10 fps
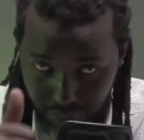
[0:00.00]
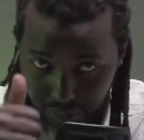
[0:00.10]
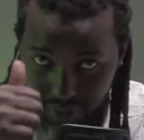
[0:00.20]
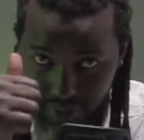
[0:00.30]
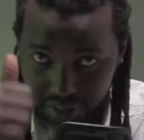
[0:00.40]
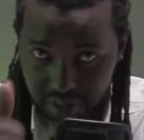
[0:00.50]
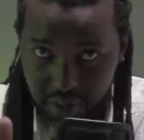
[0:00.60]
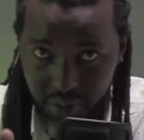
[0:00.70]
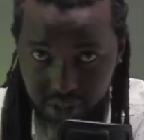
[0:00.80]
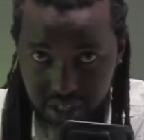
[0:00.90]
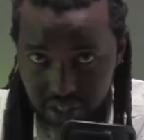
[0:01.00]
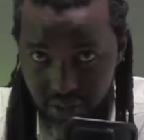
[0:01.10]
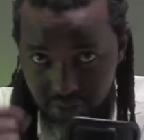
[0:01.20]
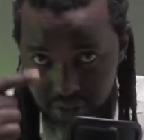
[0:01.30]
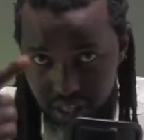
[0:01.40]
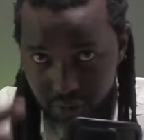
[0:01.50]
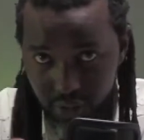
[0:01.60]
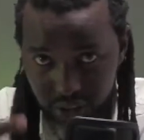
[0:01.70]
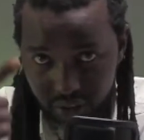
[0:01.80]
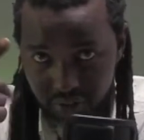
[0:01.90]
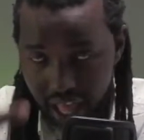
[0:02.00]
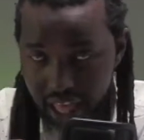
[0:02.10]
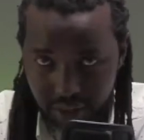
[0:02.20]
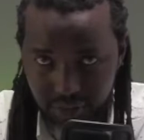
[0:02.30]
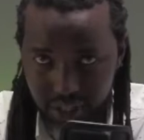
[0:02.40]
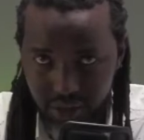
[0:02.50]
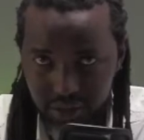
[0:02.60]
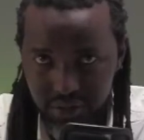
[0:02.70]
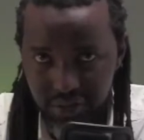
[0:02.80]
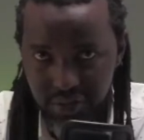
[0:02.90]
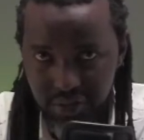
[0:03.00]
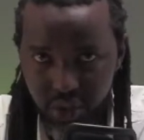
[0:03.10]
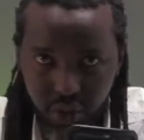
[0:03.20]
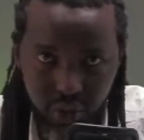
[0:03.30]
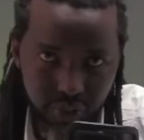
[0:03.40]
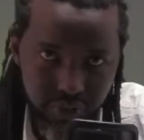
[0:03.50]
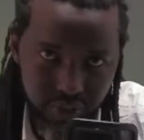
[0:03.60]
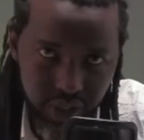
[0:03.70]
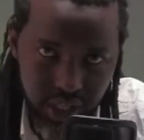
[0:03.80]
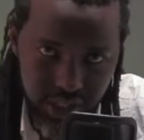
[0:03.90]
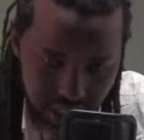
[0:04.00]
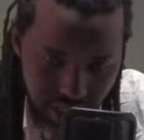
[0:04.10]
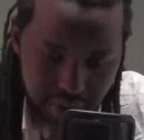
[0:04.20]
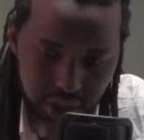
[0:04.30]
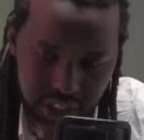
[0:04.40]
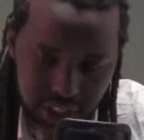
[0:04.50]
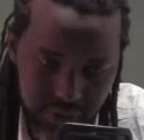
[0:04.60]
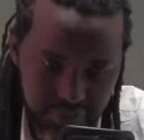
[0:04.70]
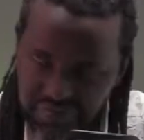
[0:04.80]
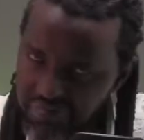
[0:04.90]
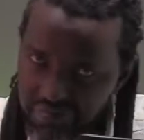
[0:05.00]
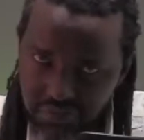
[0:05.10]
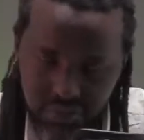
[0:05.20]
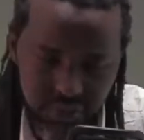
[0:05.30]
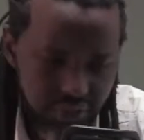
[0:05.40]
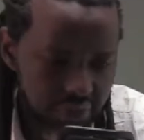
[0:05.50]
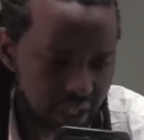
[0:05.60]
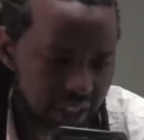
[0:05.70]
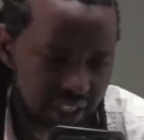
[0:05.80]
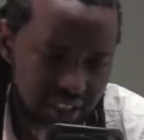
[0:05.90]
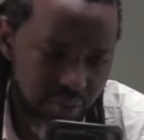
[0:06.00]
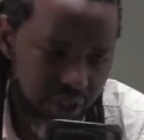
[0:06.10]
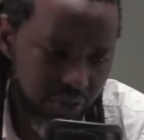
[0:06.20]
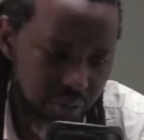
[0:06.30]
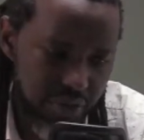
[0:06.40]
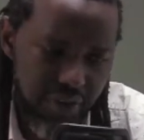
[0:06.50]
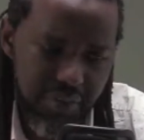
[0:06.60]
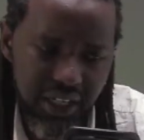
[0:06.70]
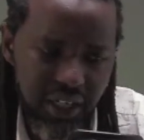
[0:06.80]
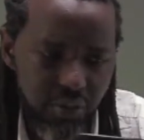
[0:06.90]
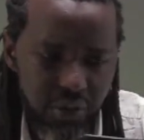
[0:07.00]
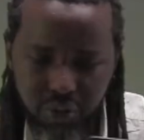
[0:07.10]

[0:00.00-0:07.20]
memories, the photo, and the video. So think about it. Get somebody from a family with one of the